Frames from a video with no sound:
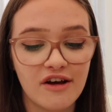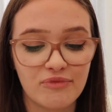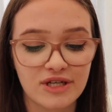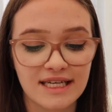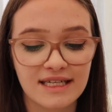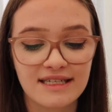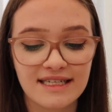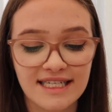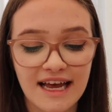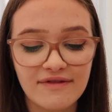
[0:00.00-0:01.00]
of Brazil's
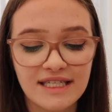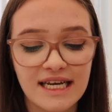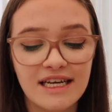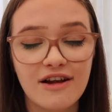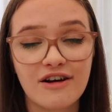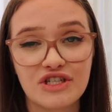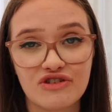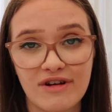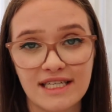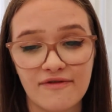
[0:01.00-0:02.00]
17
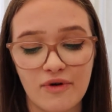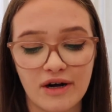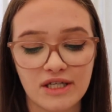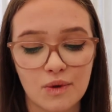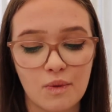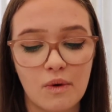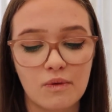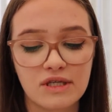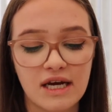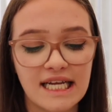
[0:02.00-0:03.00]
largest reservoirs
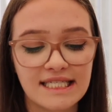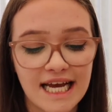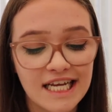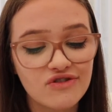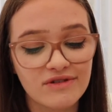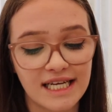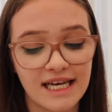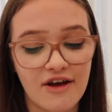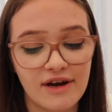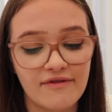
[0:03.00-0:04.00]
to a dangerously
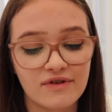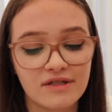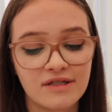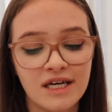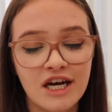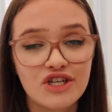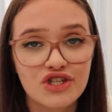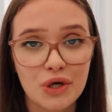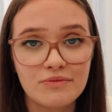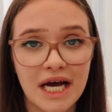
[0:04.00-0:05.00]
low level,
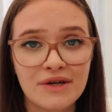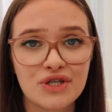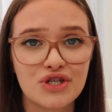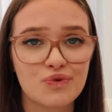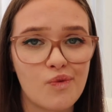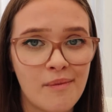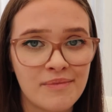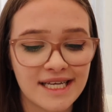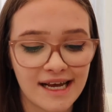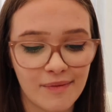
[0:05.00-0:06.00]
some down to just
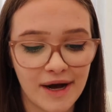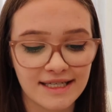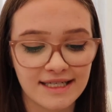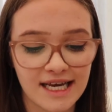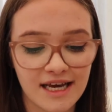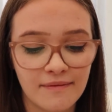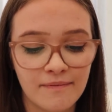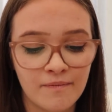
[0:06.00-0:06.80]
1% capacity.